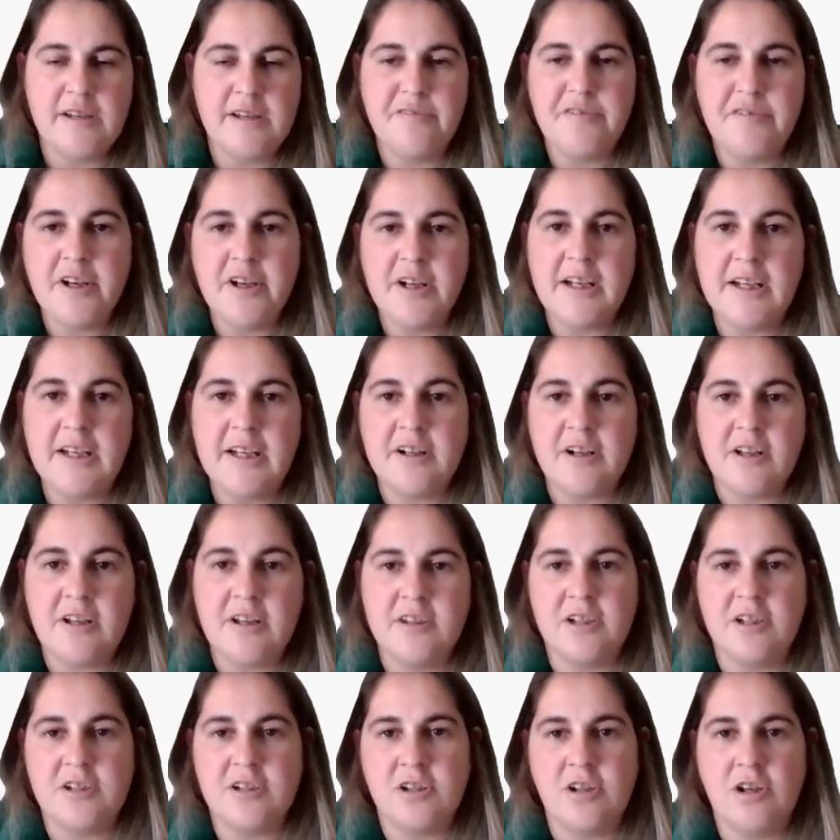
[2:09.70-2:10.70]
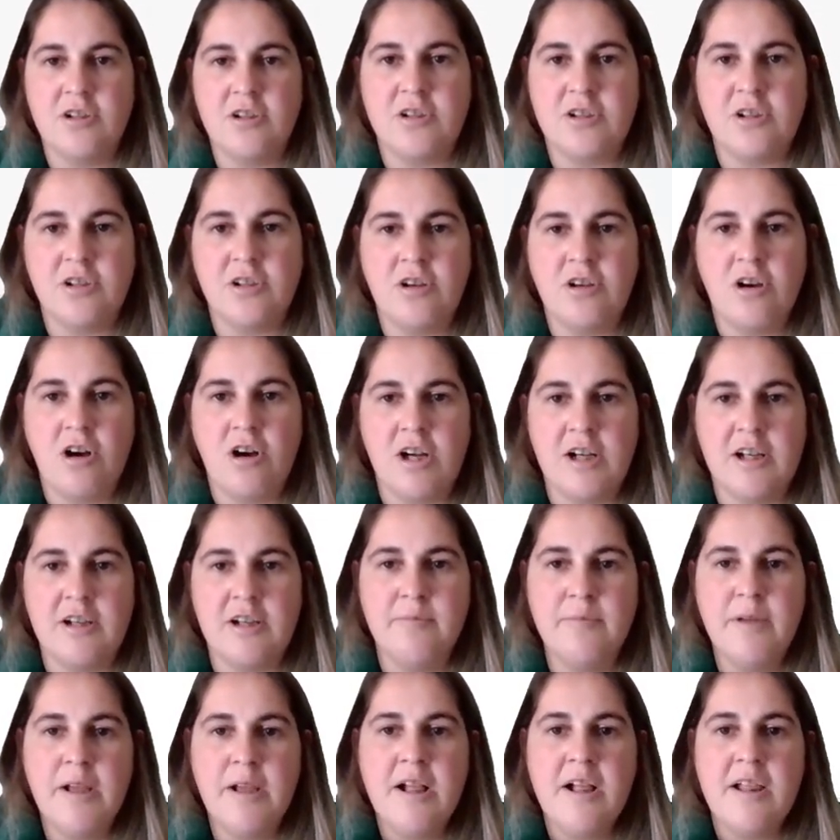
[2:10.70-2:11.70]
If you click on the total
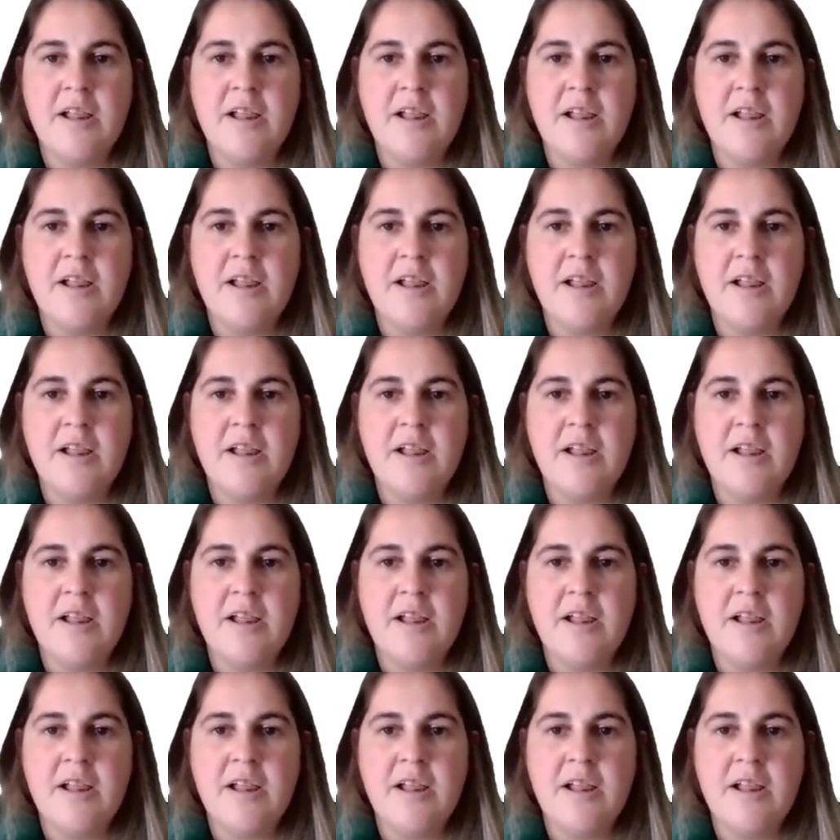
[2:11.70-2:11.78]
column,